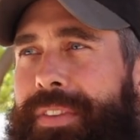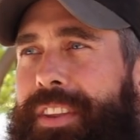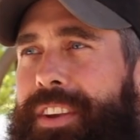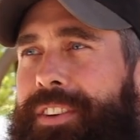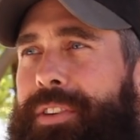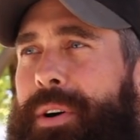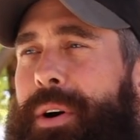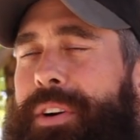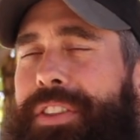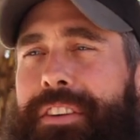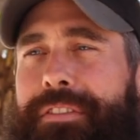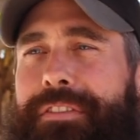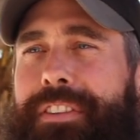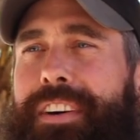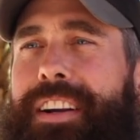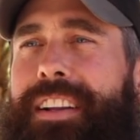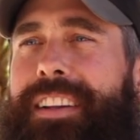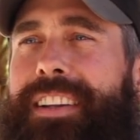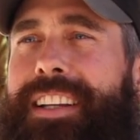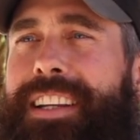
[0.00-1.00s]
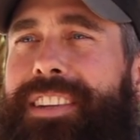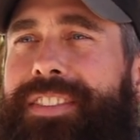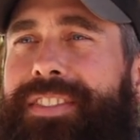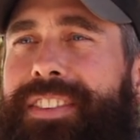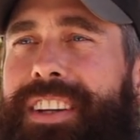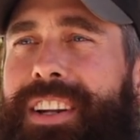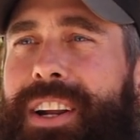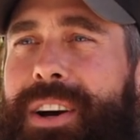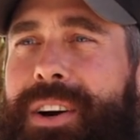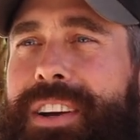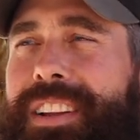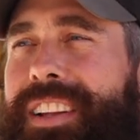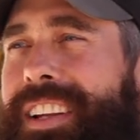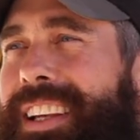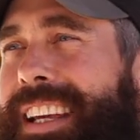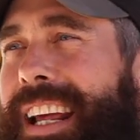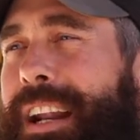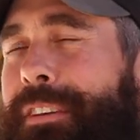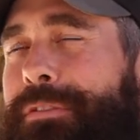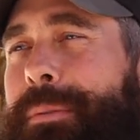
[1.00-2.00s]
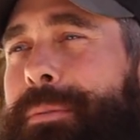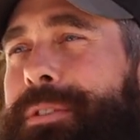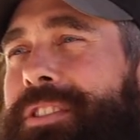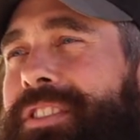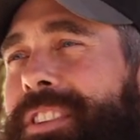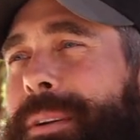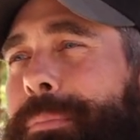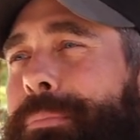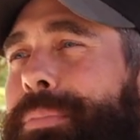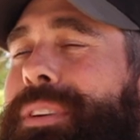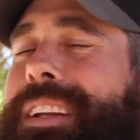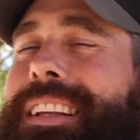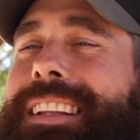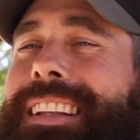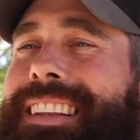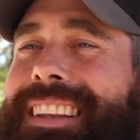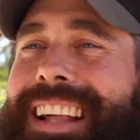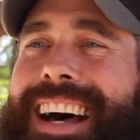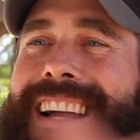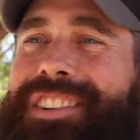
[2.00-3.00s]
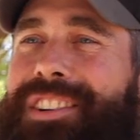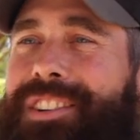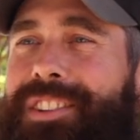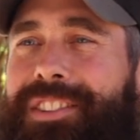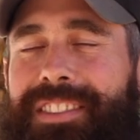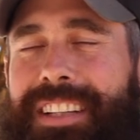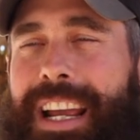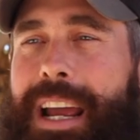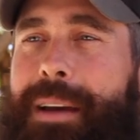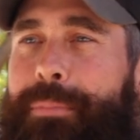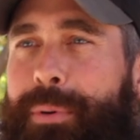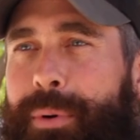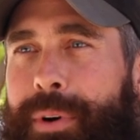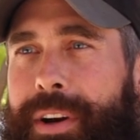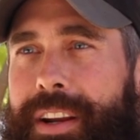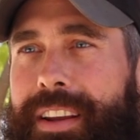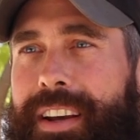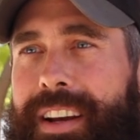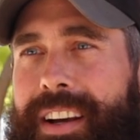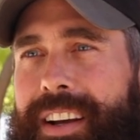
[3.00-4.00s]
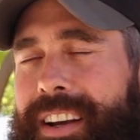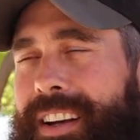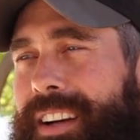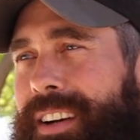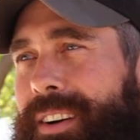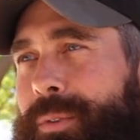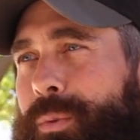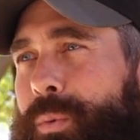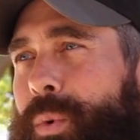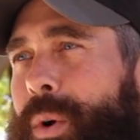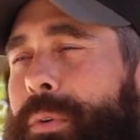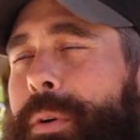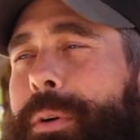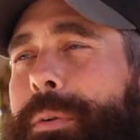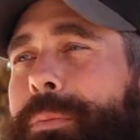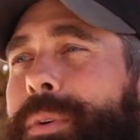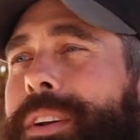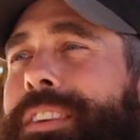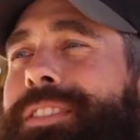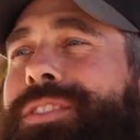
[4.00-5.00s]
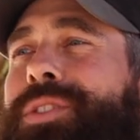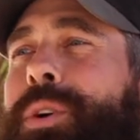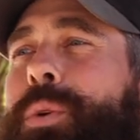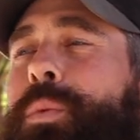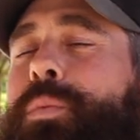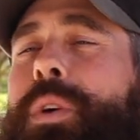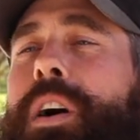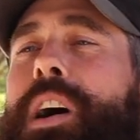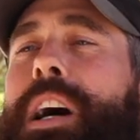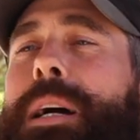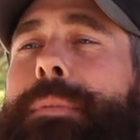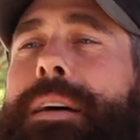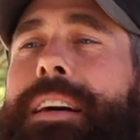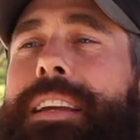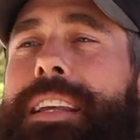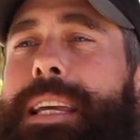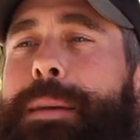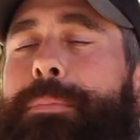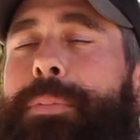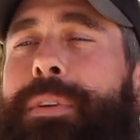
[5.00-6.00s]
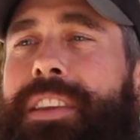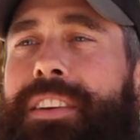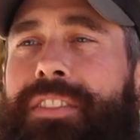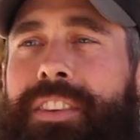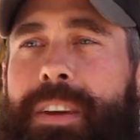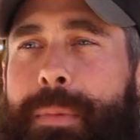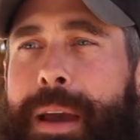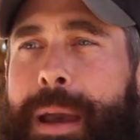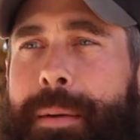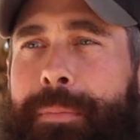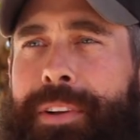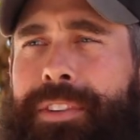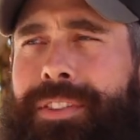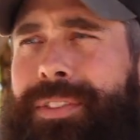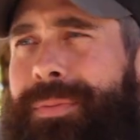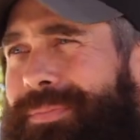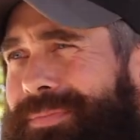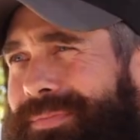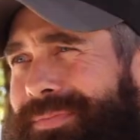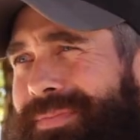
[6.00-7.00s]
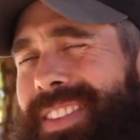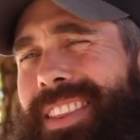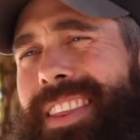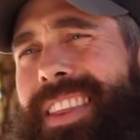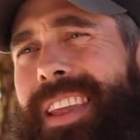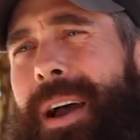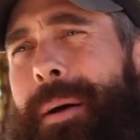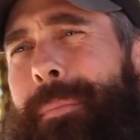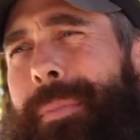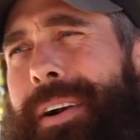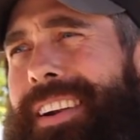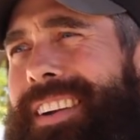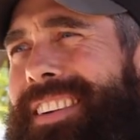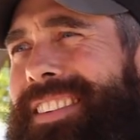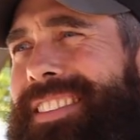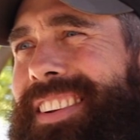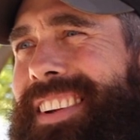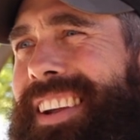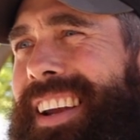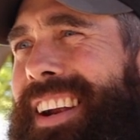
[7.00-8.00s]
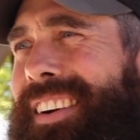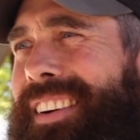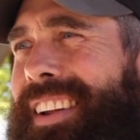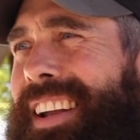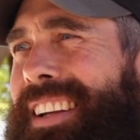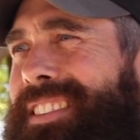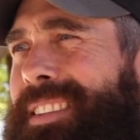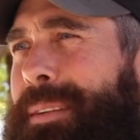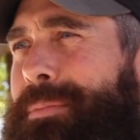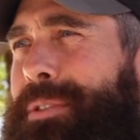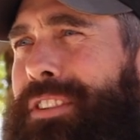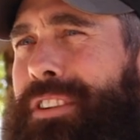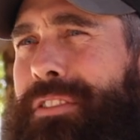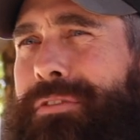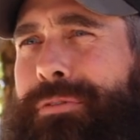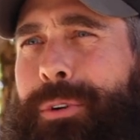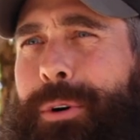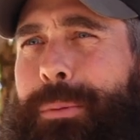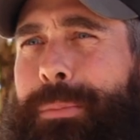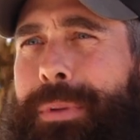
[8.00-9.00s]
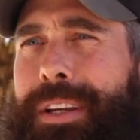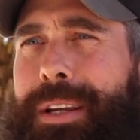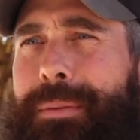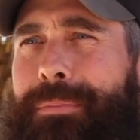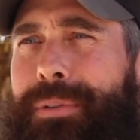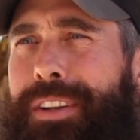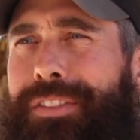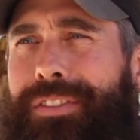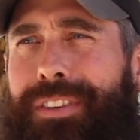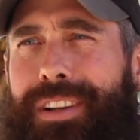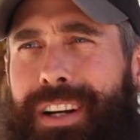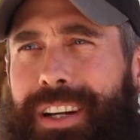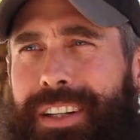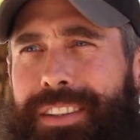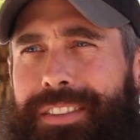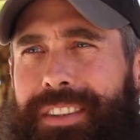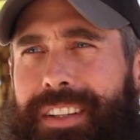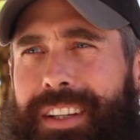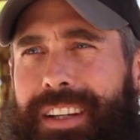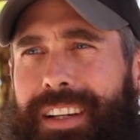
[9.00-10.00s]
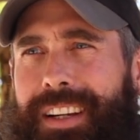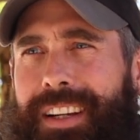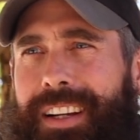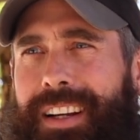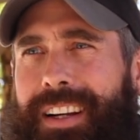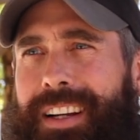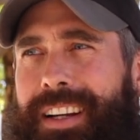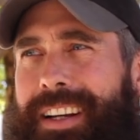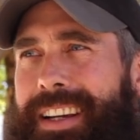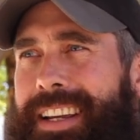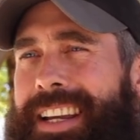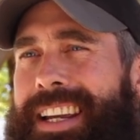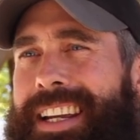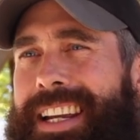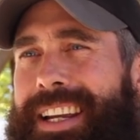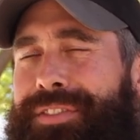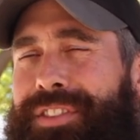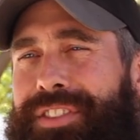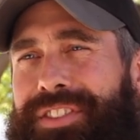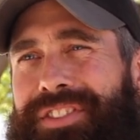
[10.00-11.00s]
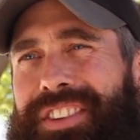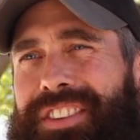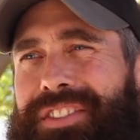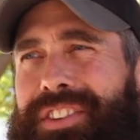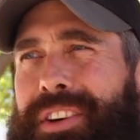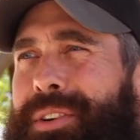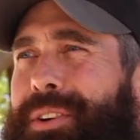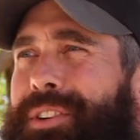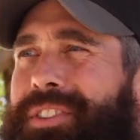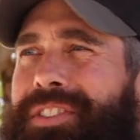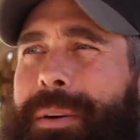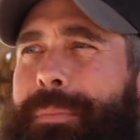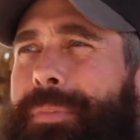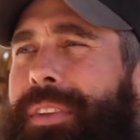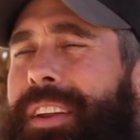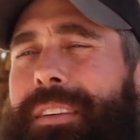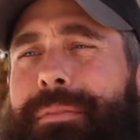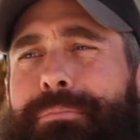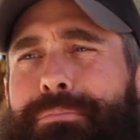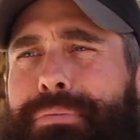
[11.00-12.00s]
So at the very least, you know, looking at it from a just completely logical standpoint, what's so wrong about keeping these commandments? Americans today are like subject to 4 million plus laws. He gives us 600 something.